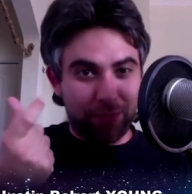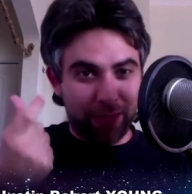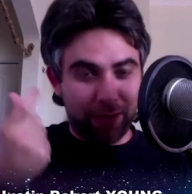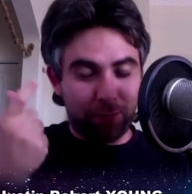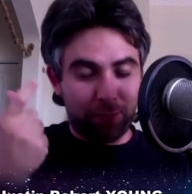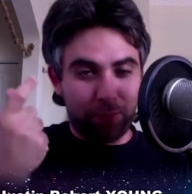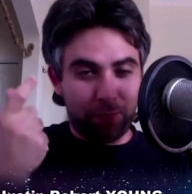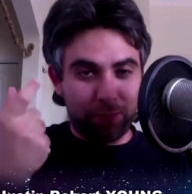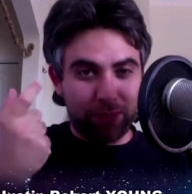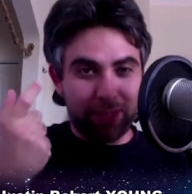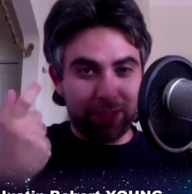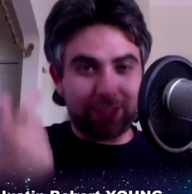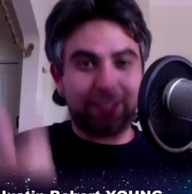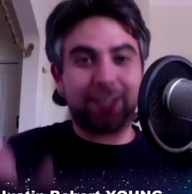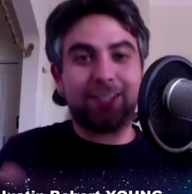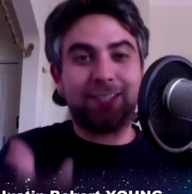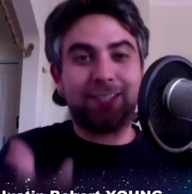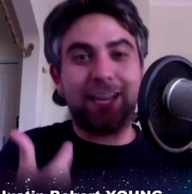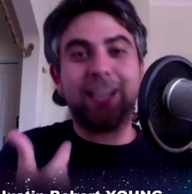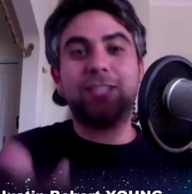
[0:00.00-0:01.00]
the the
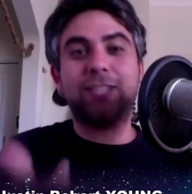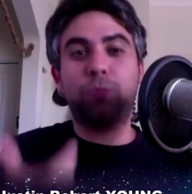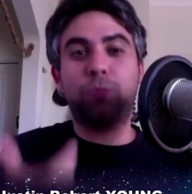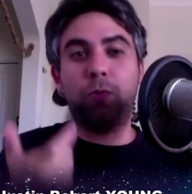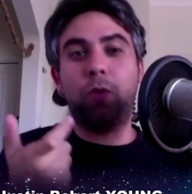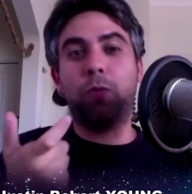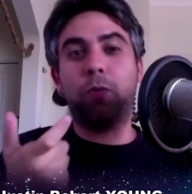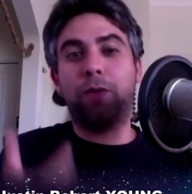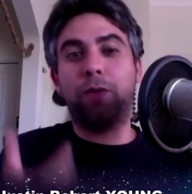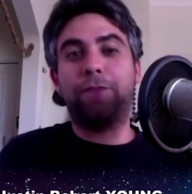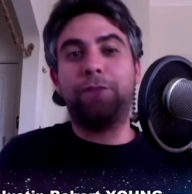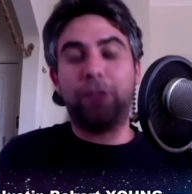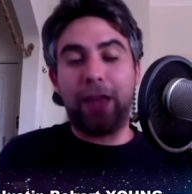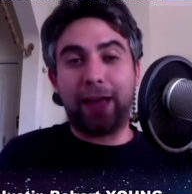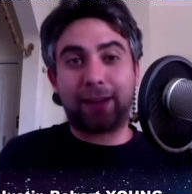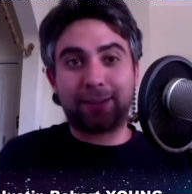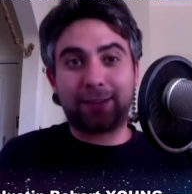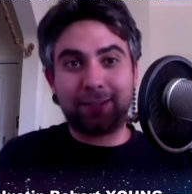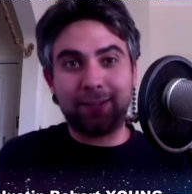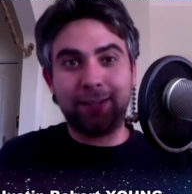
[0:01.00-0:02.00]
success will
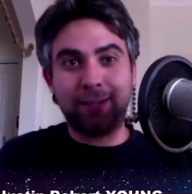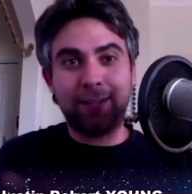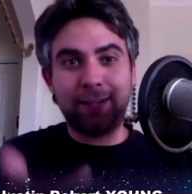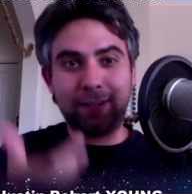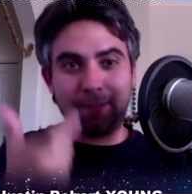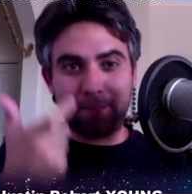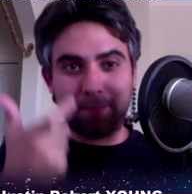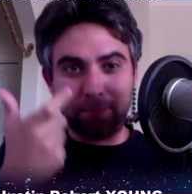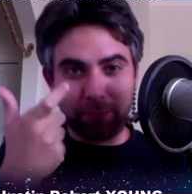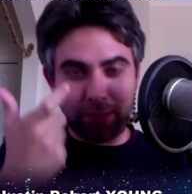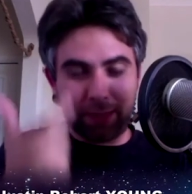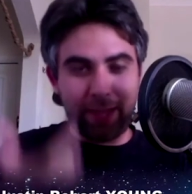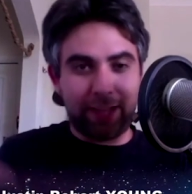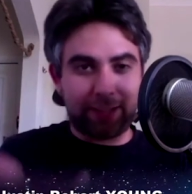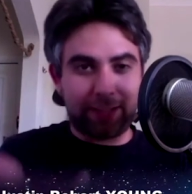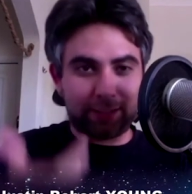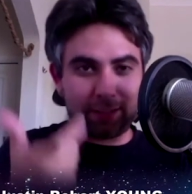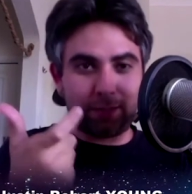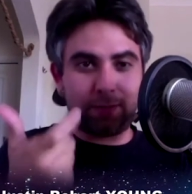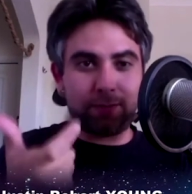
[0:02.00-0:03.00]
reflect
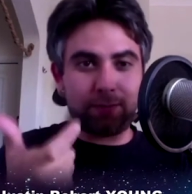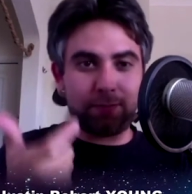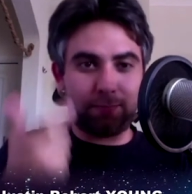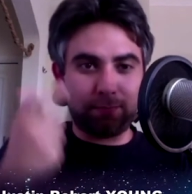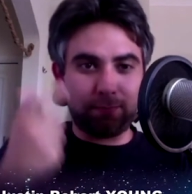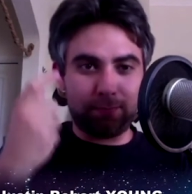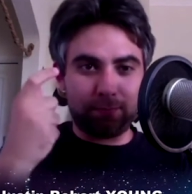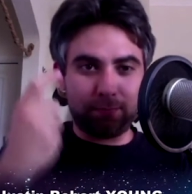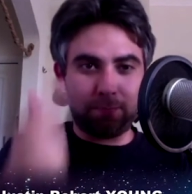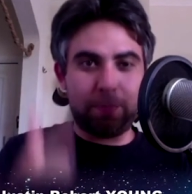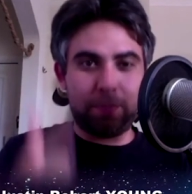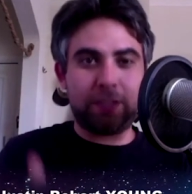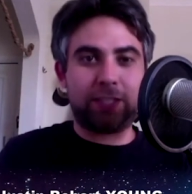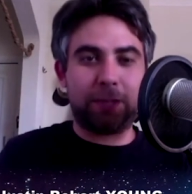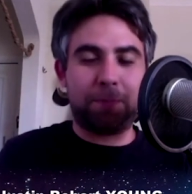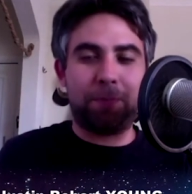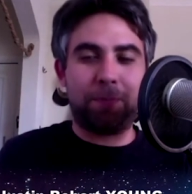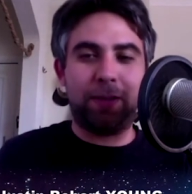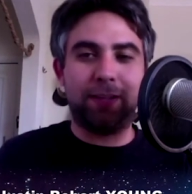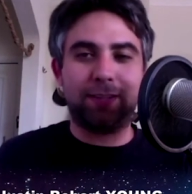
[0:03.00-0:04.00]
yes. its
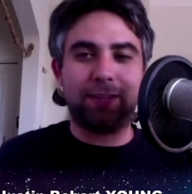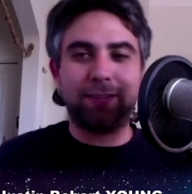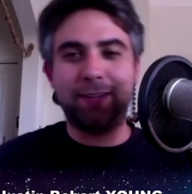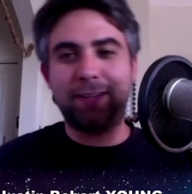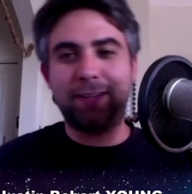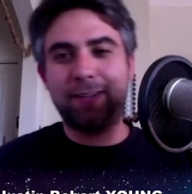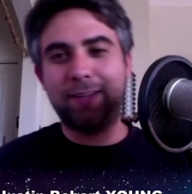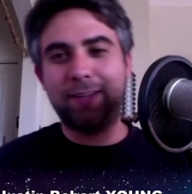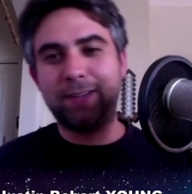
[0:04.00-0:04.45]
missing piece.